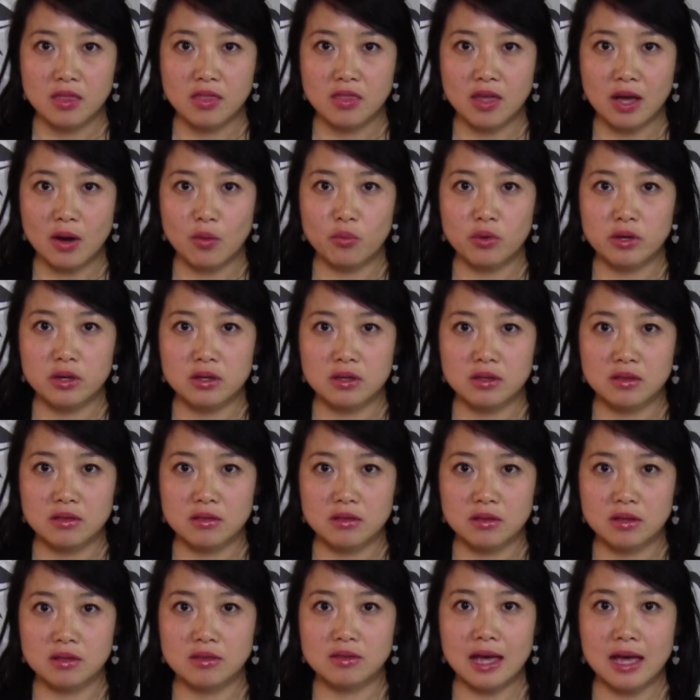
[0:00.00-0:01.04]
that
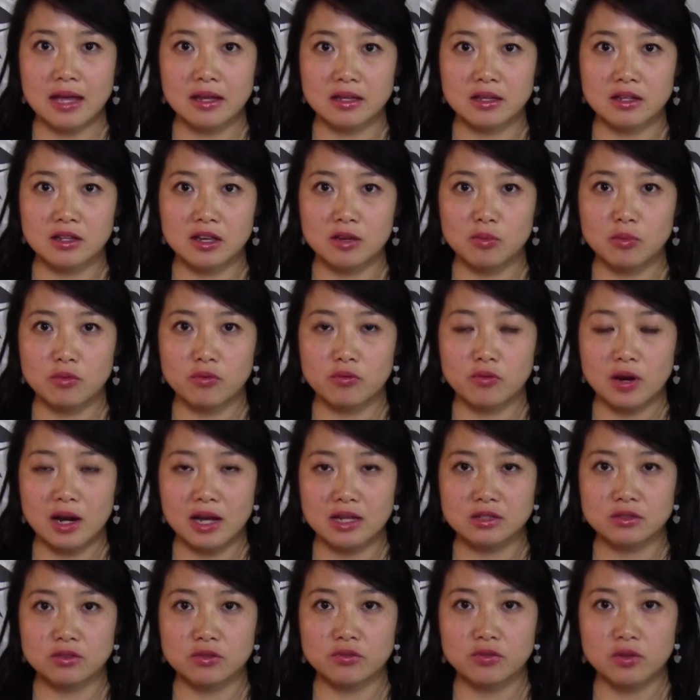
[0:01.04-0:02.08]
enable for
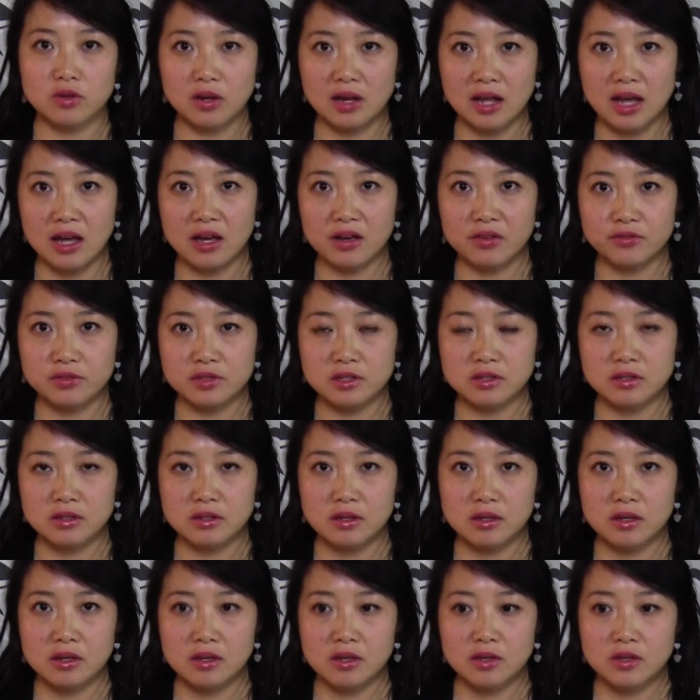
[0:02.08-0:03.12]
us to feel loved.
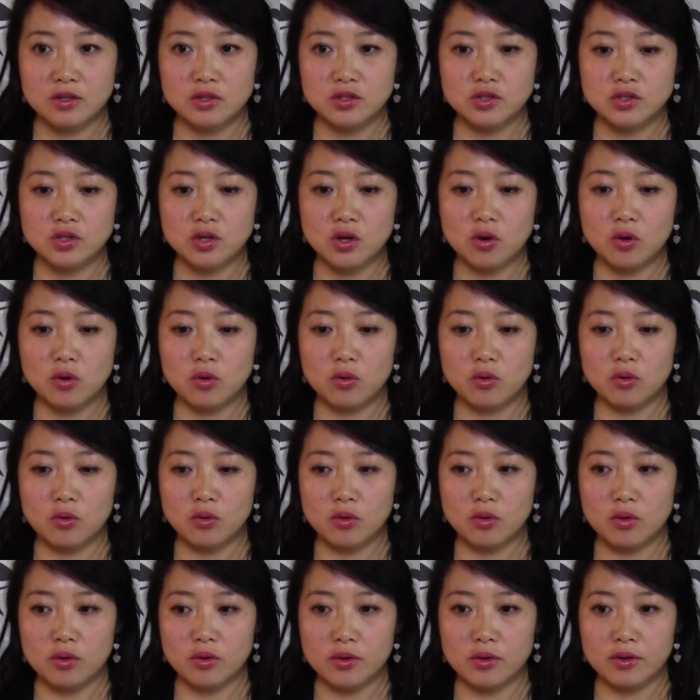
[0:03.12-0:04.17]
So
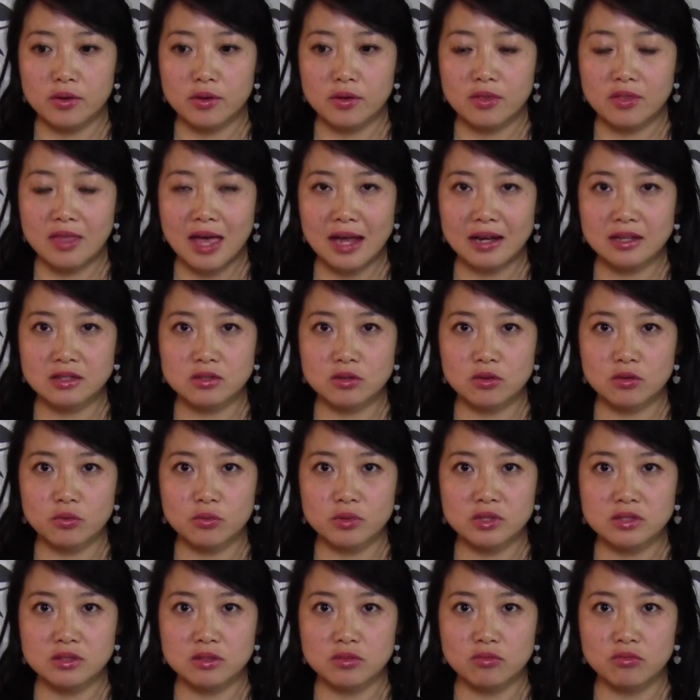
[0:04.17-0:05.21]
that is
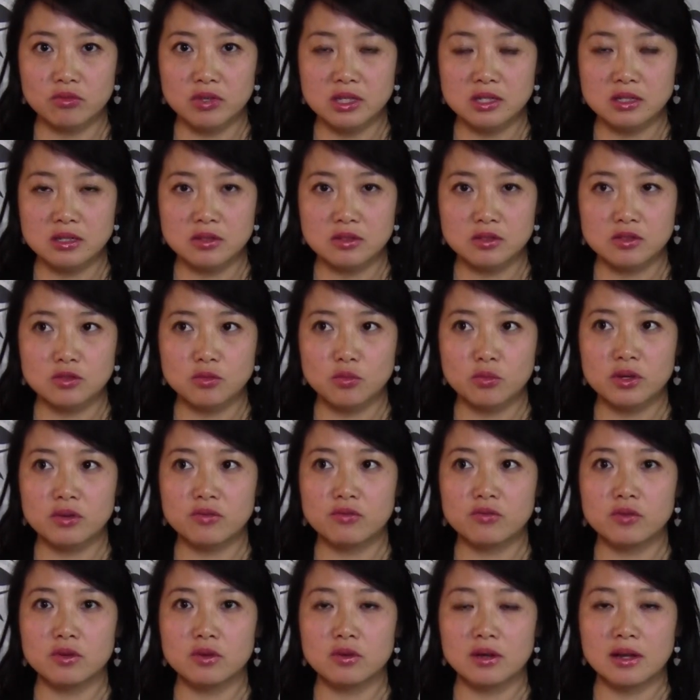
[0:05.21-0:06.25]
always the reason. So we
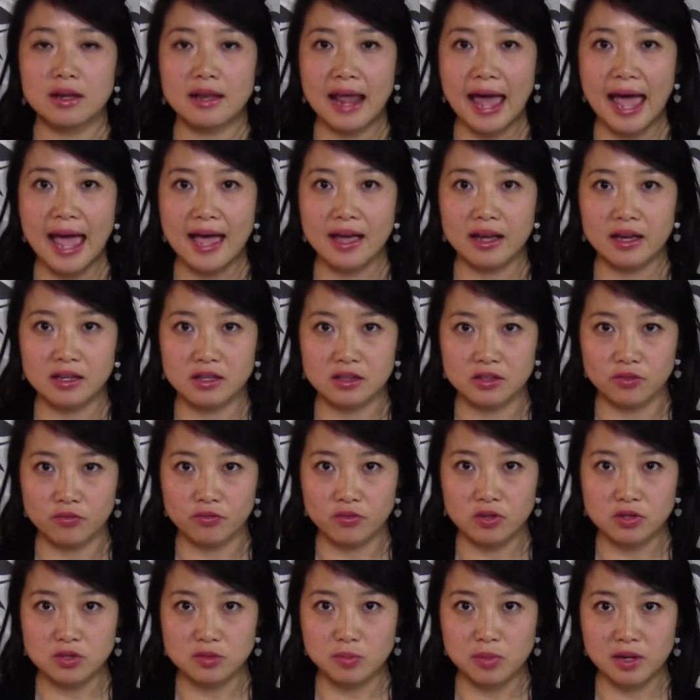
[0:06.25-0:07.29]
feel lack in the
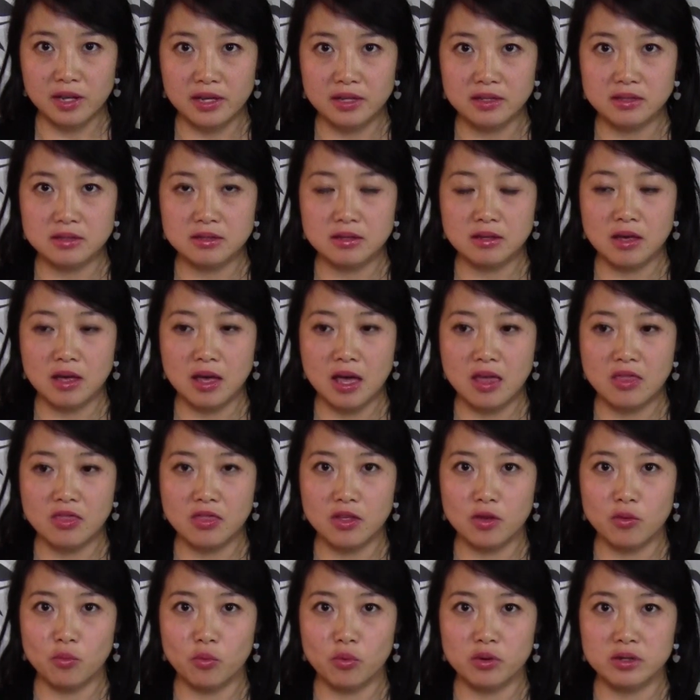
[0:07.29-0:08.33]
first place, and
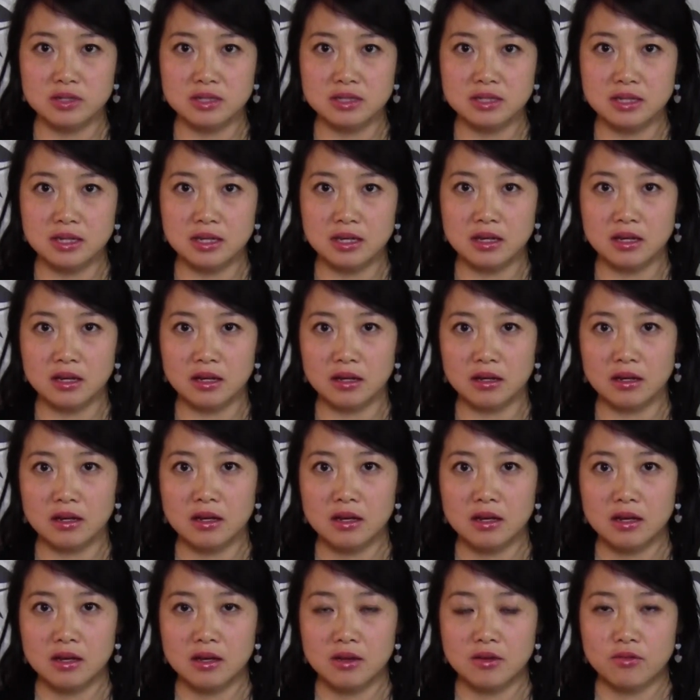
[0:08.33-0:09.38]
then we're seeking
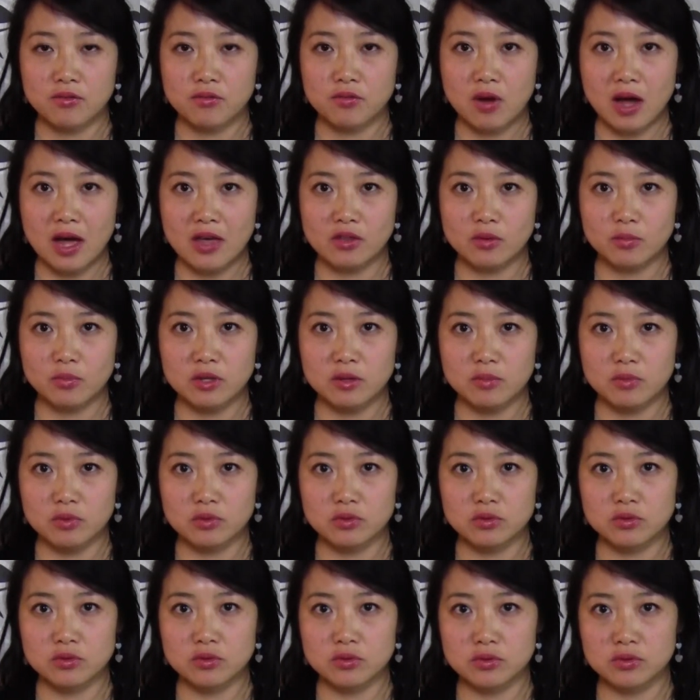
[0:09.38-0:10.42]
for other people
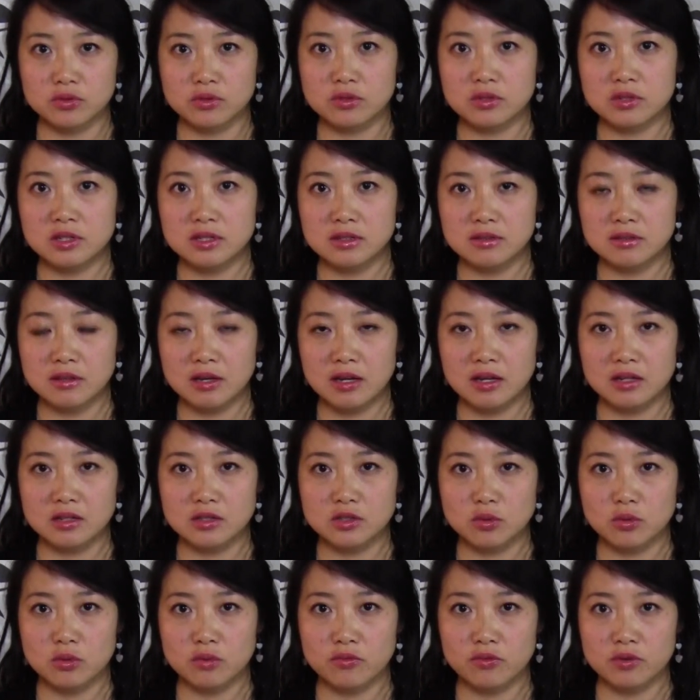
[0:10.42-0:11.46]
to do certain
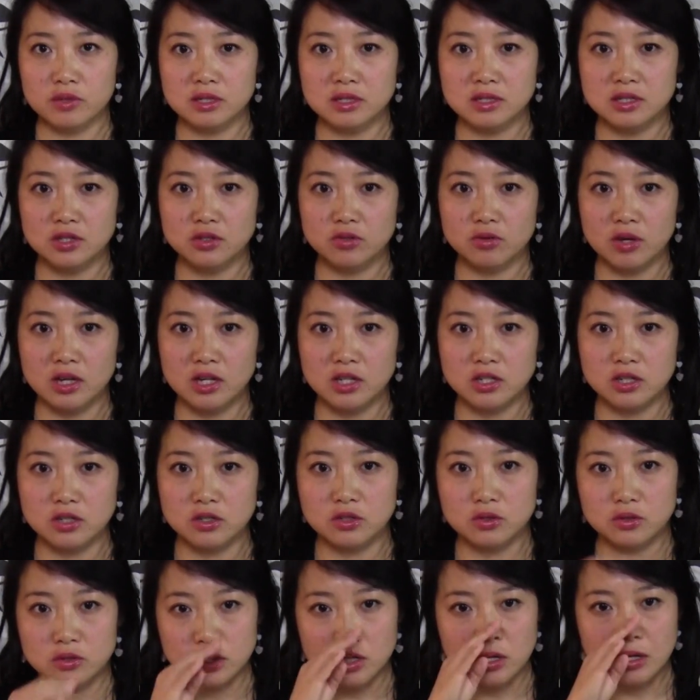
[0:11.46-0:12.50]
things or for the situation
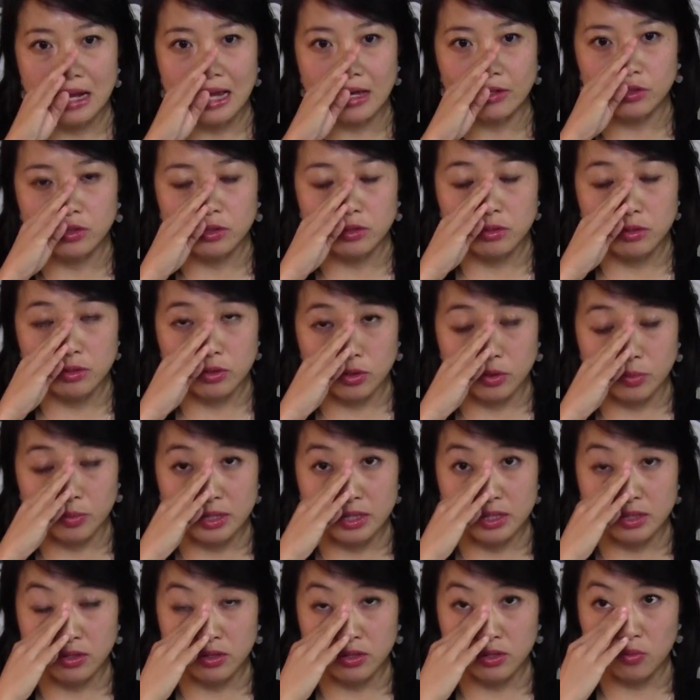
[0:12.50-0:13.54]
to turn out to
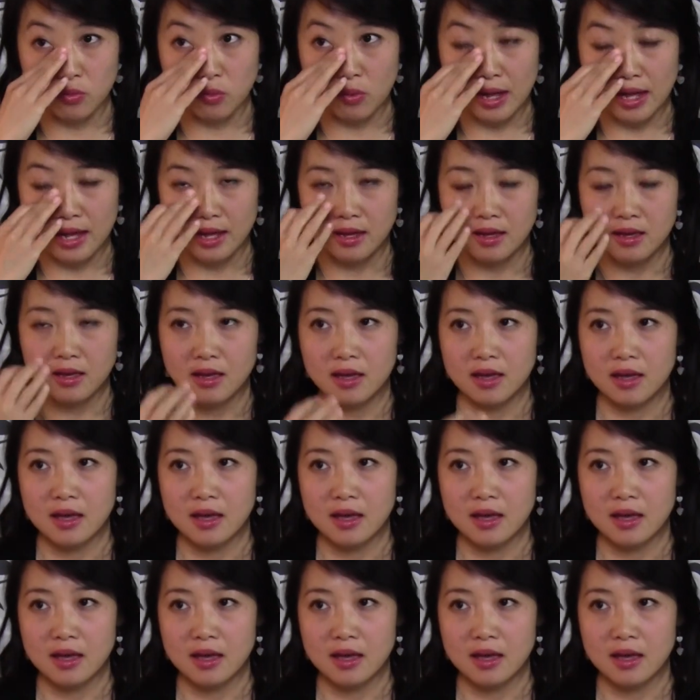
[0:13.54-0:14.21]
be a certain way.